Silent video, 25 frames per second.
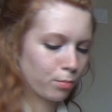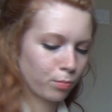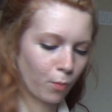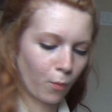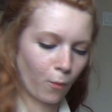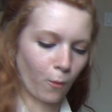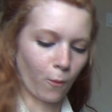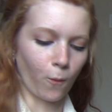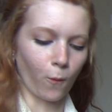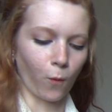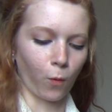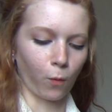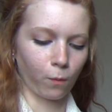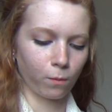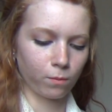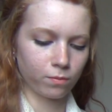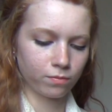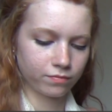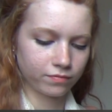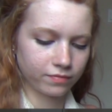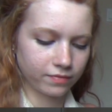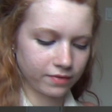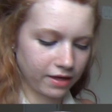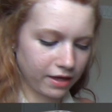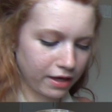Squash.
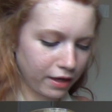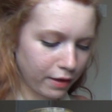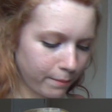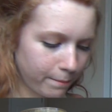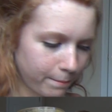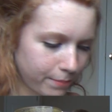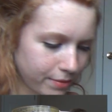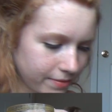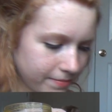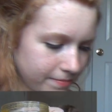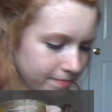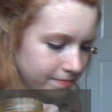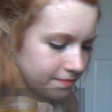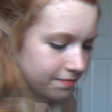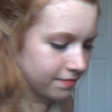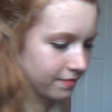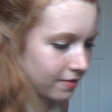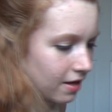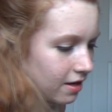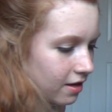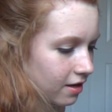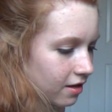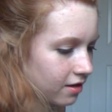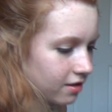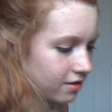Yep. Oh,
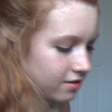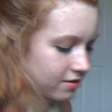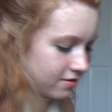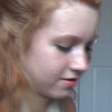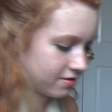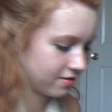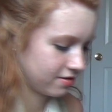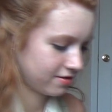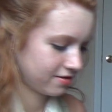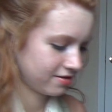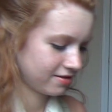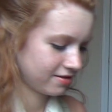that's gross.